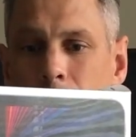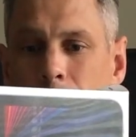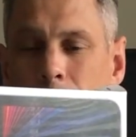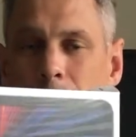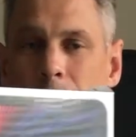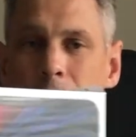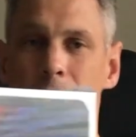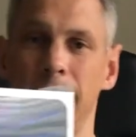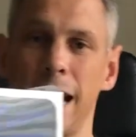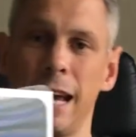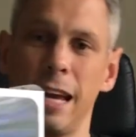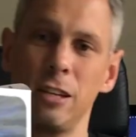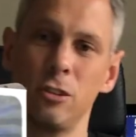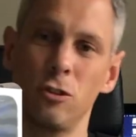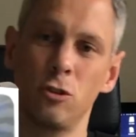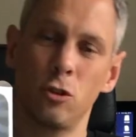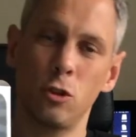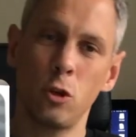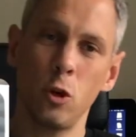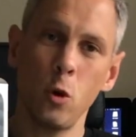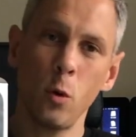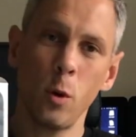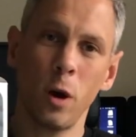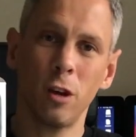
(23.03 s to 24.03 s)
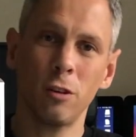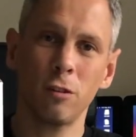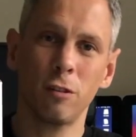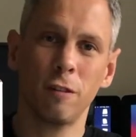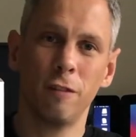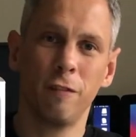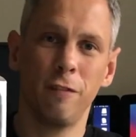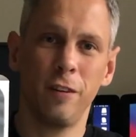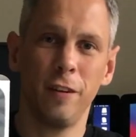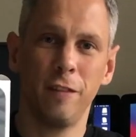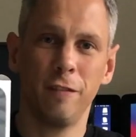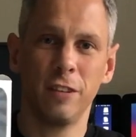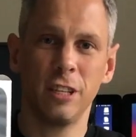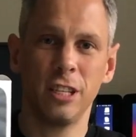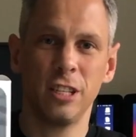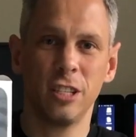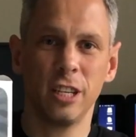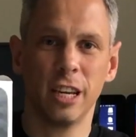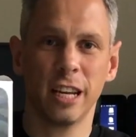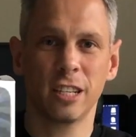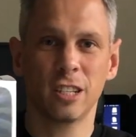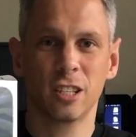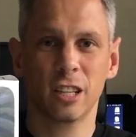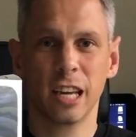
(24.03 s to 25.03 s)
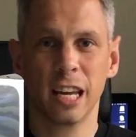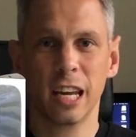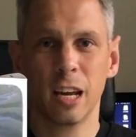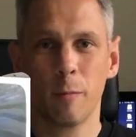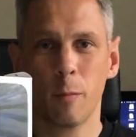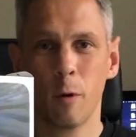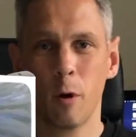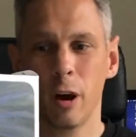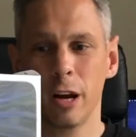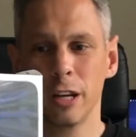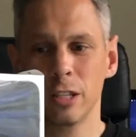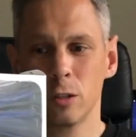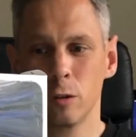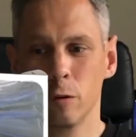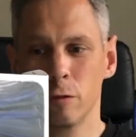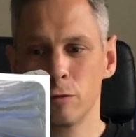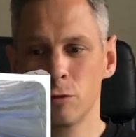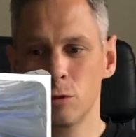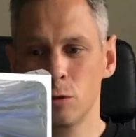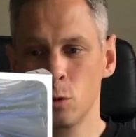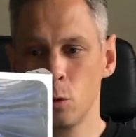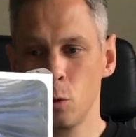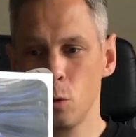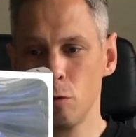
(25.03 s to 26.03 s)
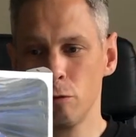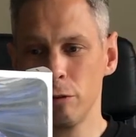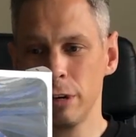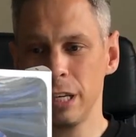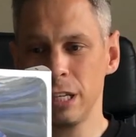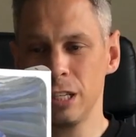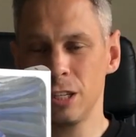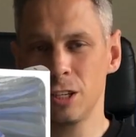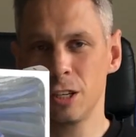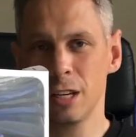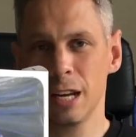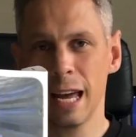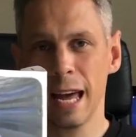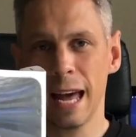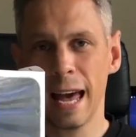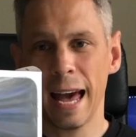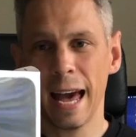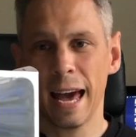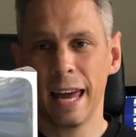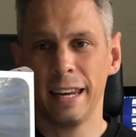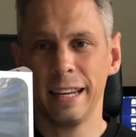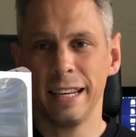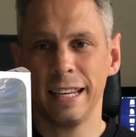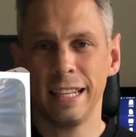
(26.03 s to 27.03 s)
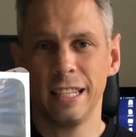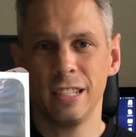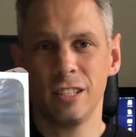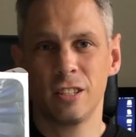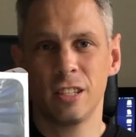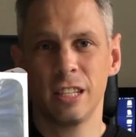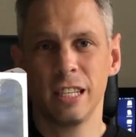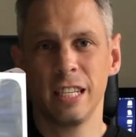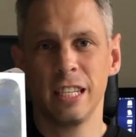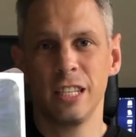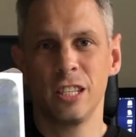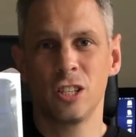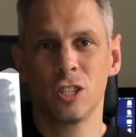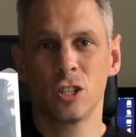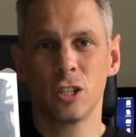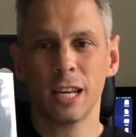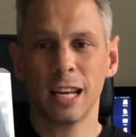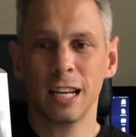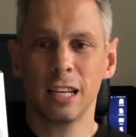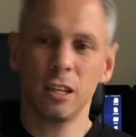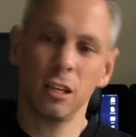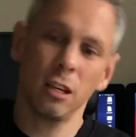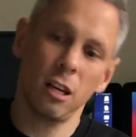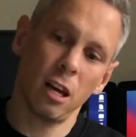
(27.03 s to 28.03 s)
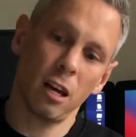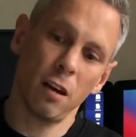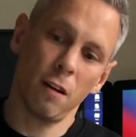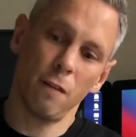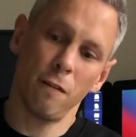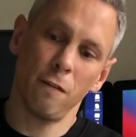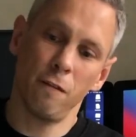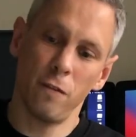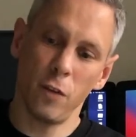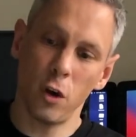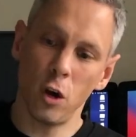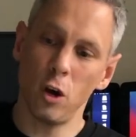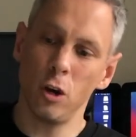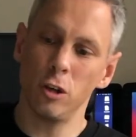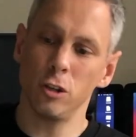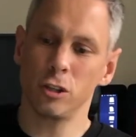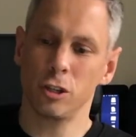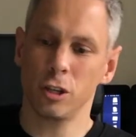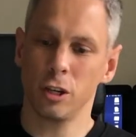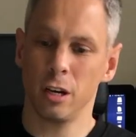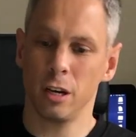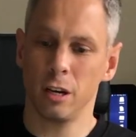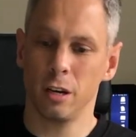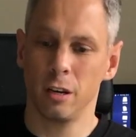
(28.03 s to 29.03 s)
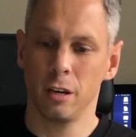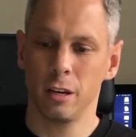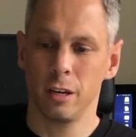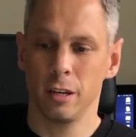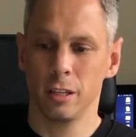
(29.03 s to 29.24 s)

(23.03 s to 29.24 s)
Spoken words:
It has 256 gigabytes of storage and it is the cellular version.